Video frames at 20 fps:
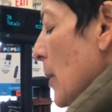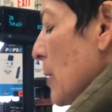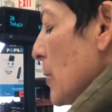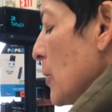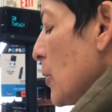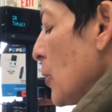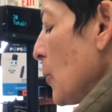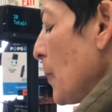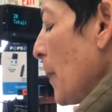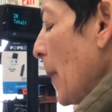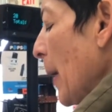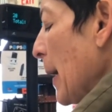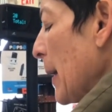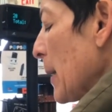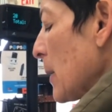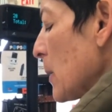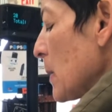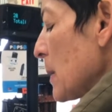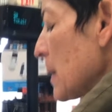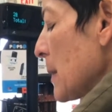2
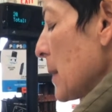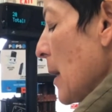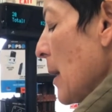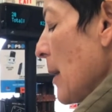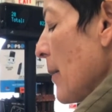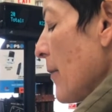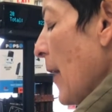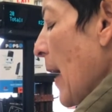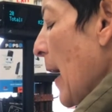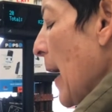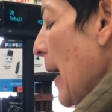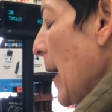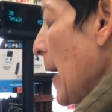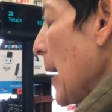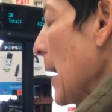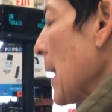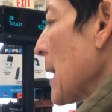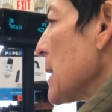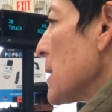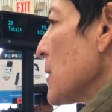bales of
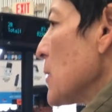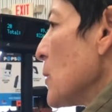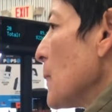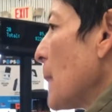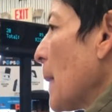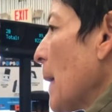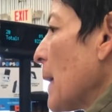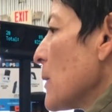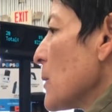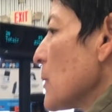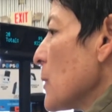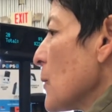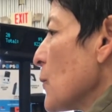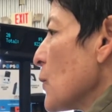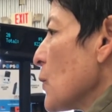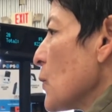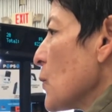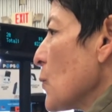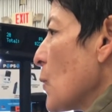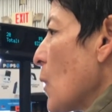hay and 2 bales of
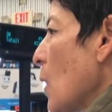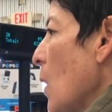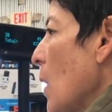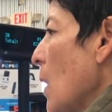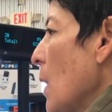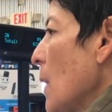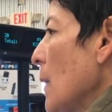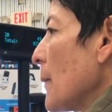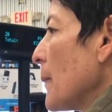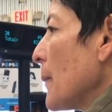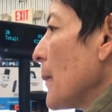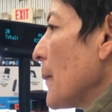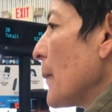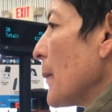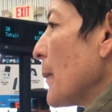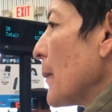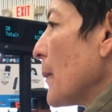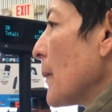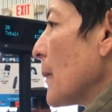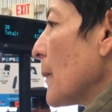straw.
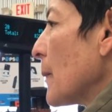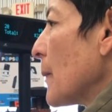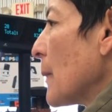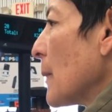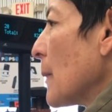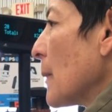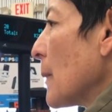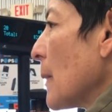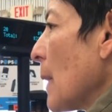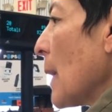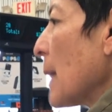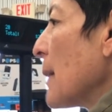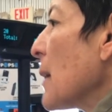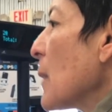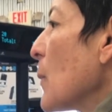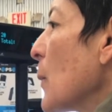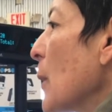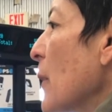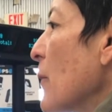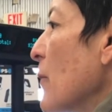I think we can